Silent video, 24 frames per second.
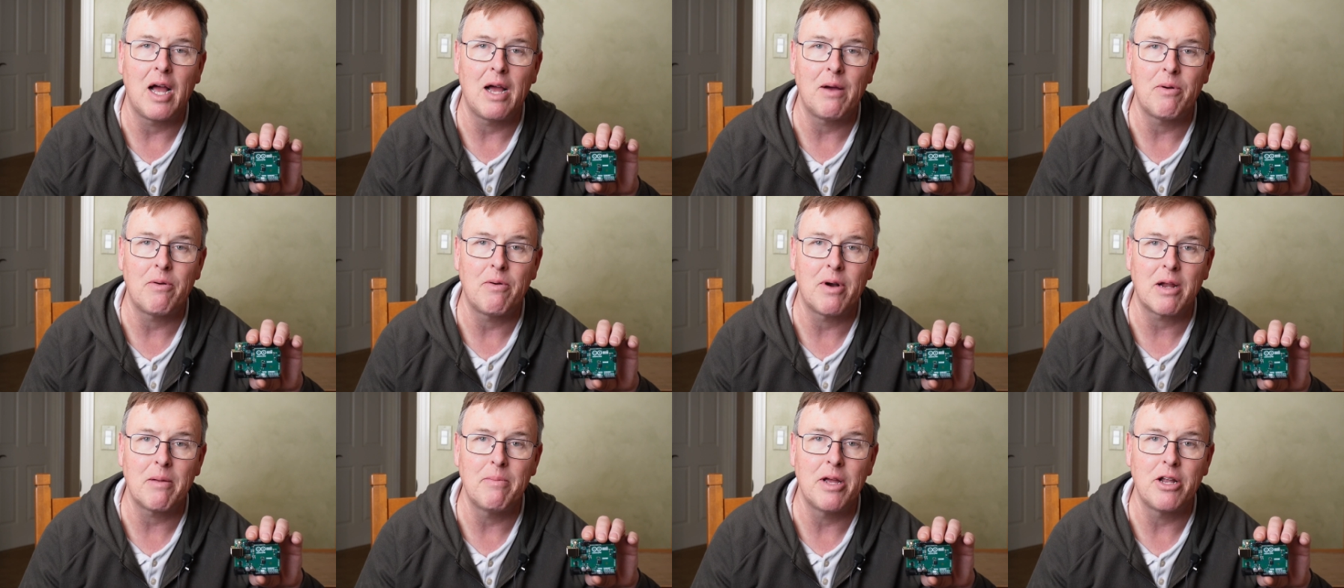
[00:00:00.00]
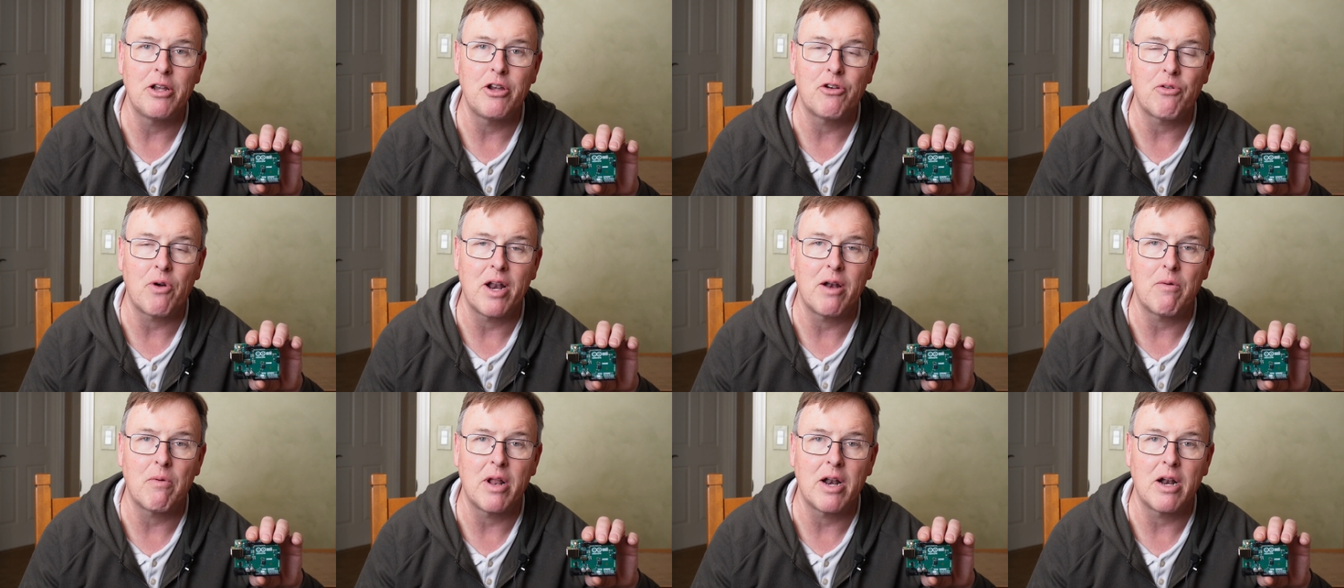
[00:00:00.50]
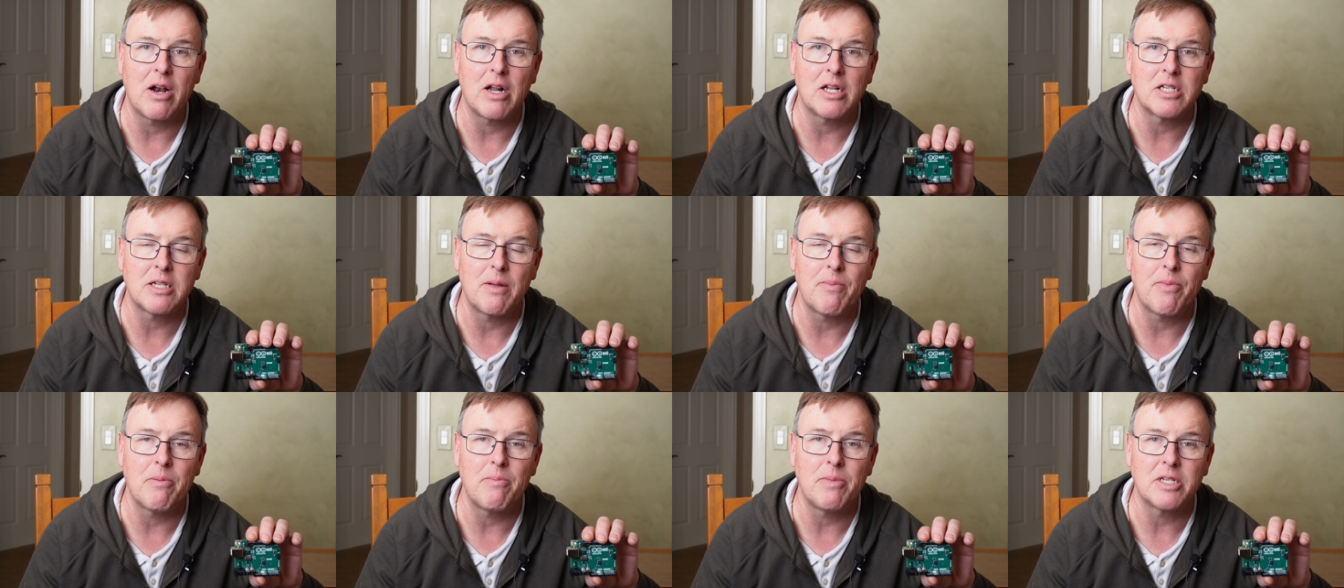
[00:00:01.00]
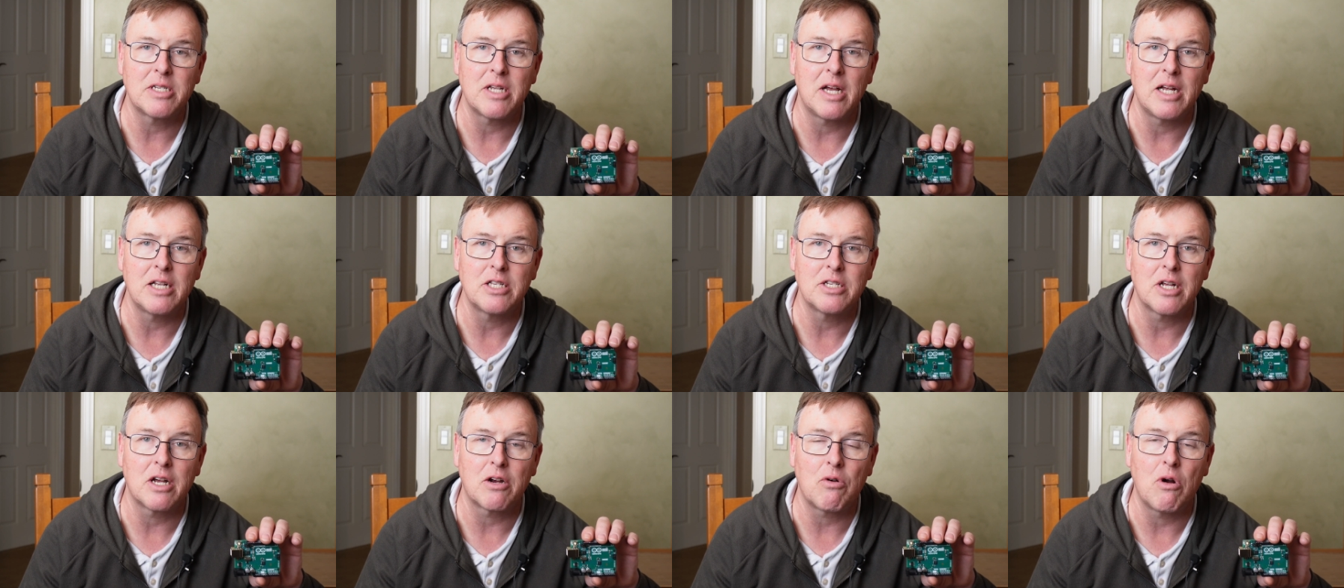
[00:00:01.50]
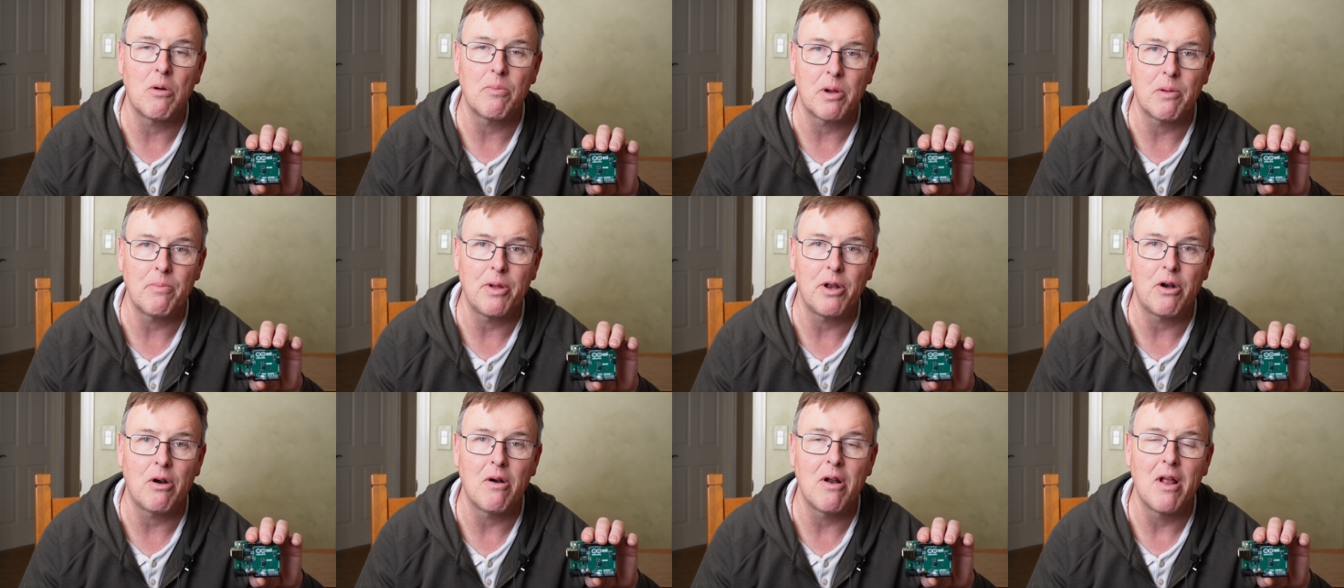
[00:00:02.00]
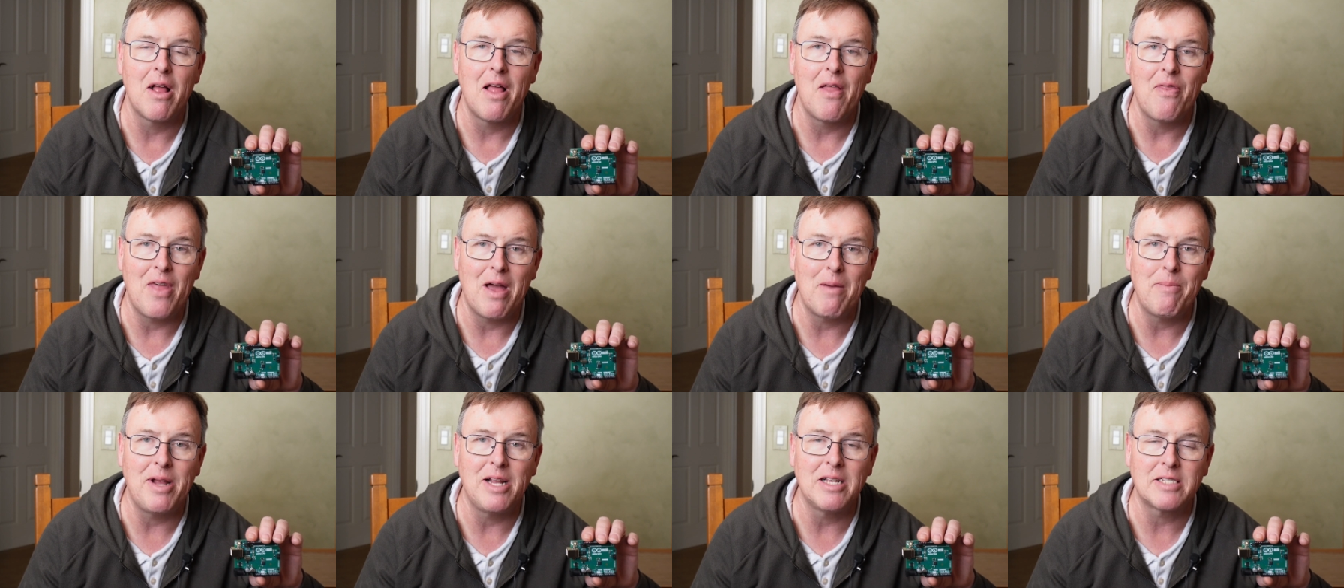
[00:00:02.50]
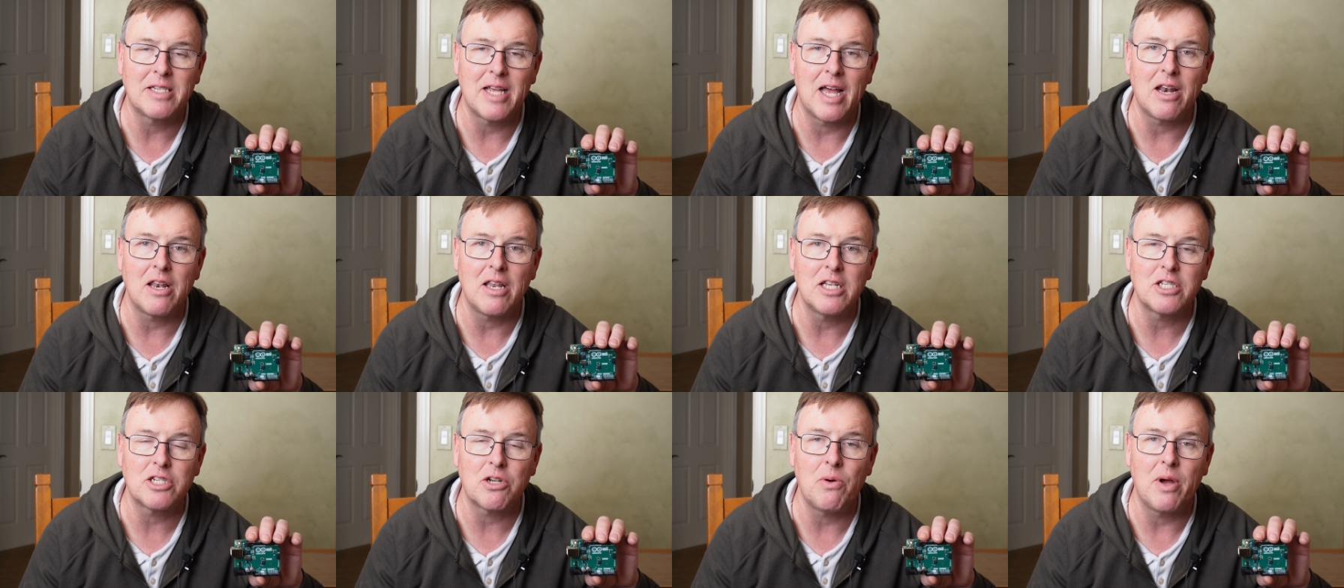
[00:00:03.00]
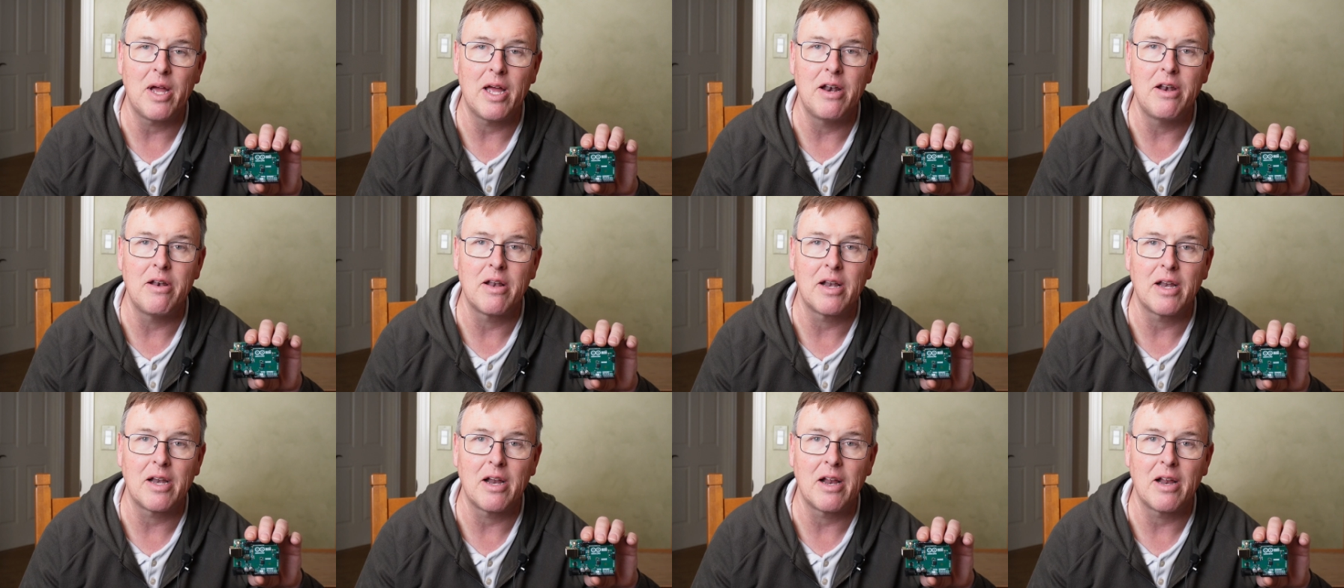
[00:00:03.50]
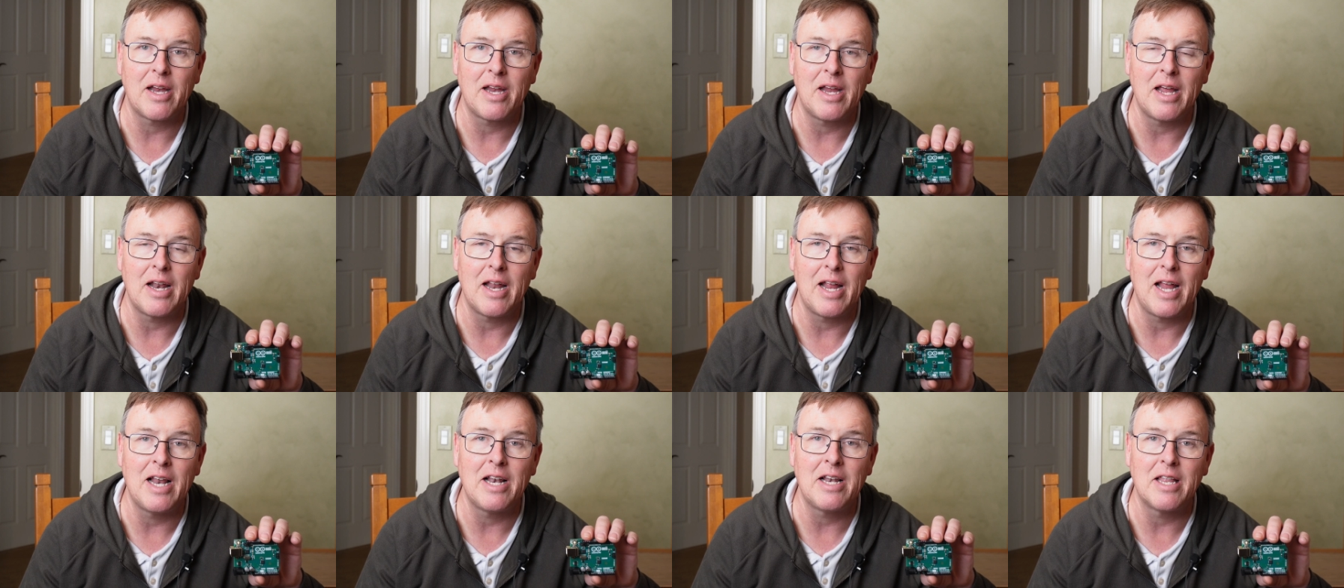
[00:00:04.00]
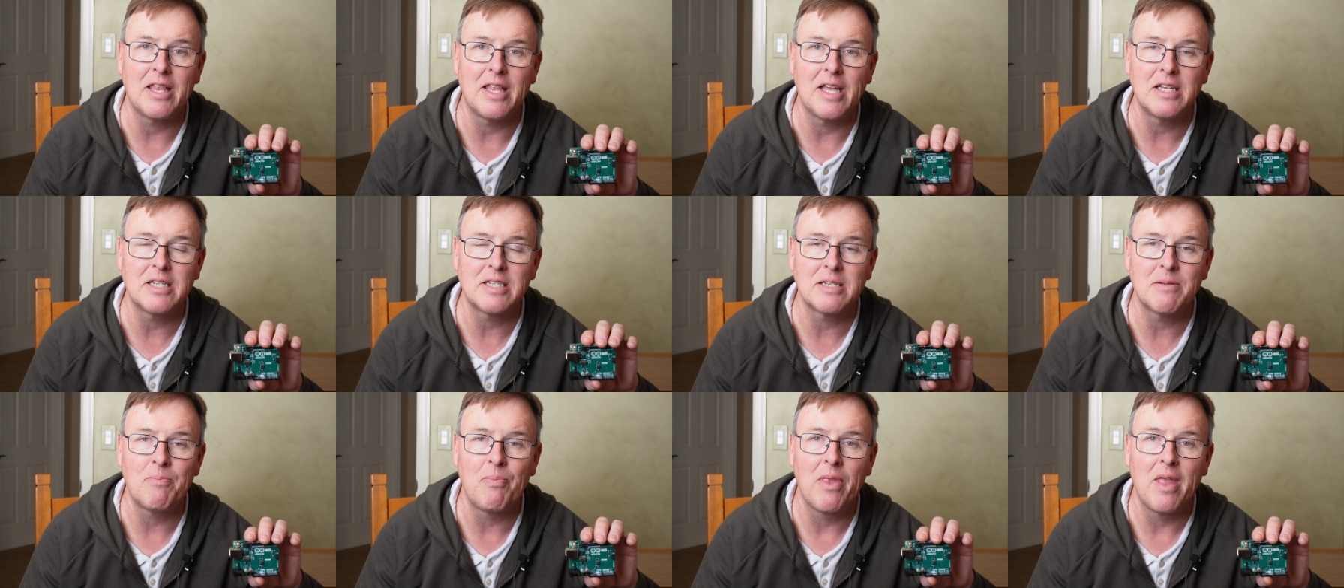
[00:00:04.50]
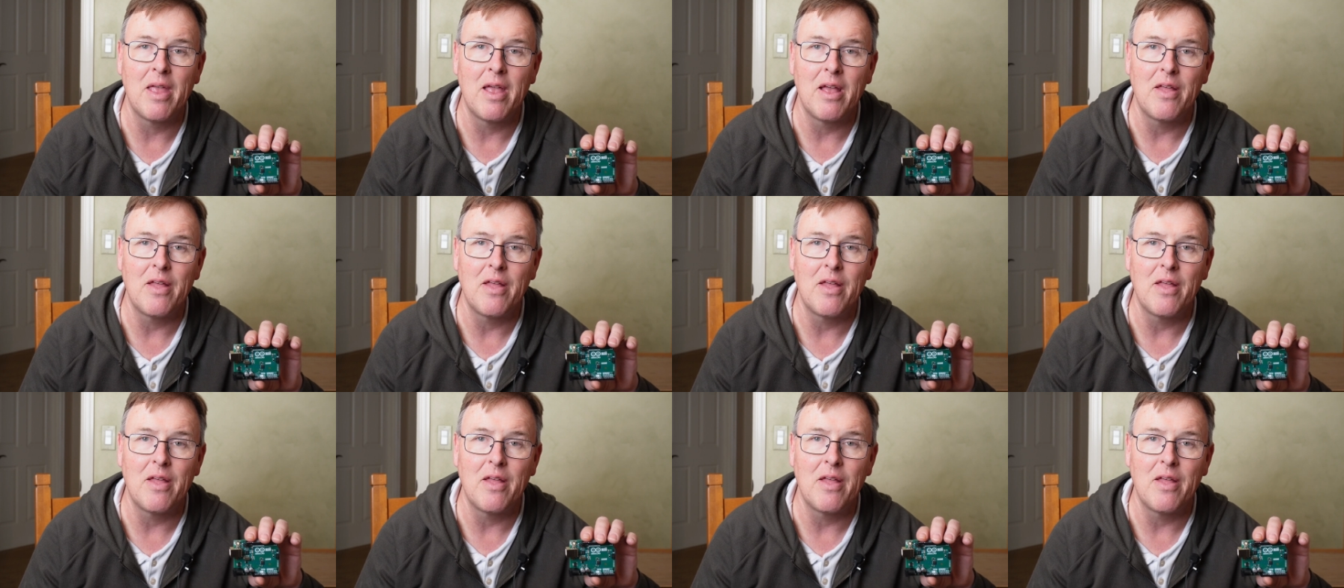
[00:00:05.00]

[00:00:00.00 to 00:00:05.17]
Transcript: I would recommend you try to run it on something besides a Chrome computer. That being said, let's go ahead and get into this.